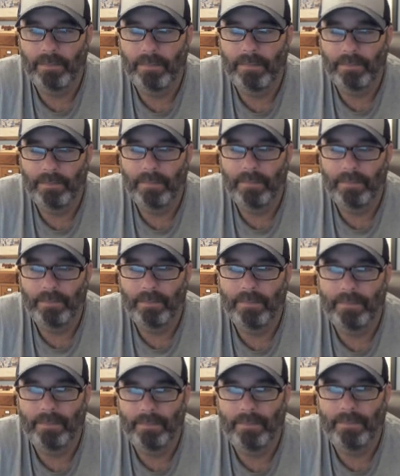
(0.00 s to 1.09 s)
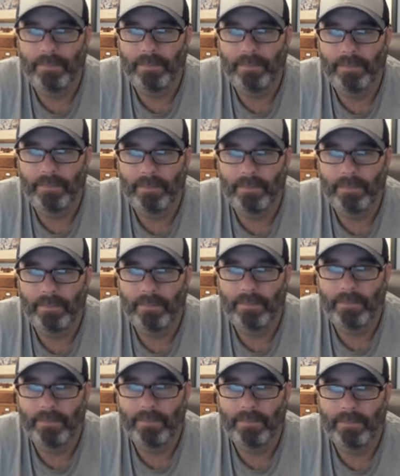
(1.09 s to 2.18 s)

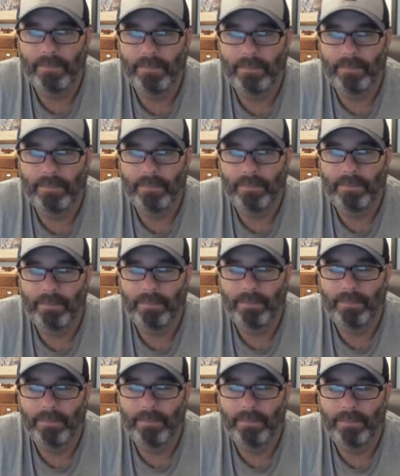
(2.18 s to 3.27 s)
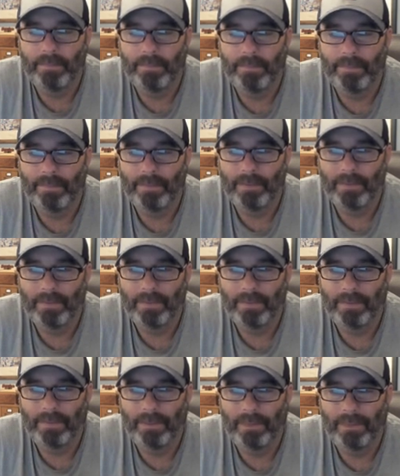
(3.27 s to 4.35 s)

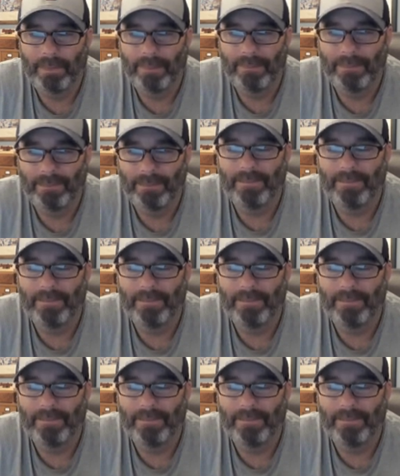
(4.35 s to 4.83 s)
[no speech]